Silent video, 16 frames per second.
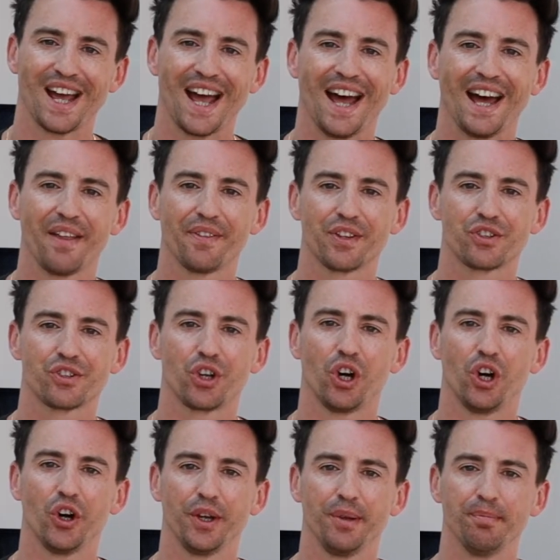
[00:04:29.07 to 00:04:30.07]
at the
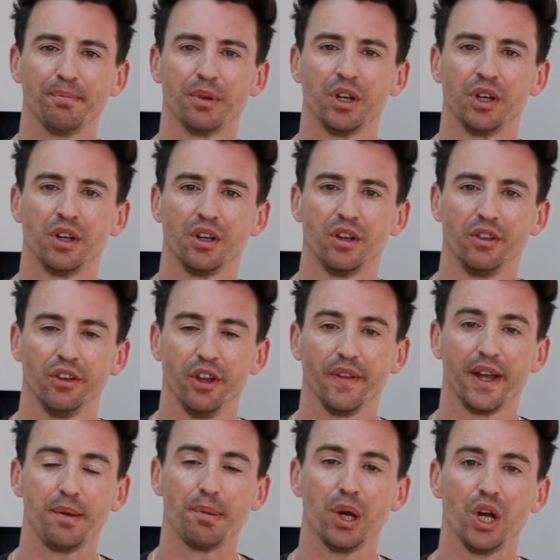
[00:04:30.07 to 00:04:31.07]
time that
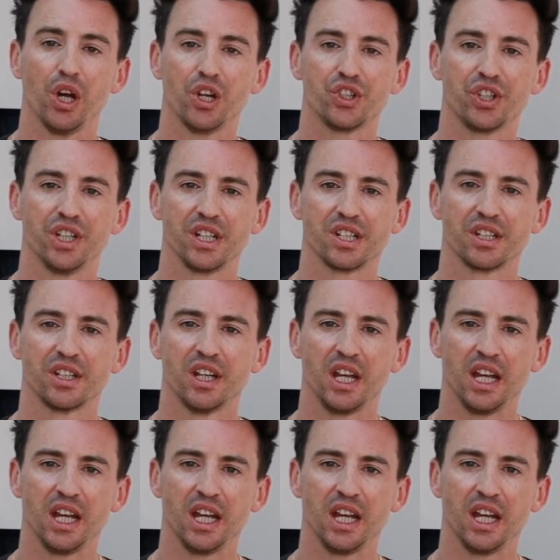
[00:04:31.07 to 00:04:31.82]
they purchase.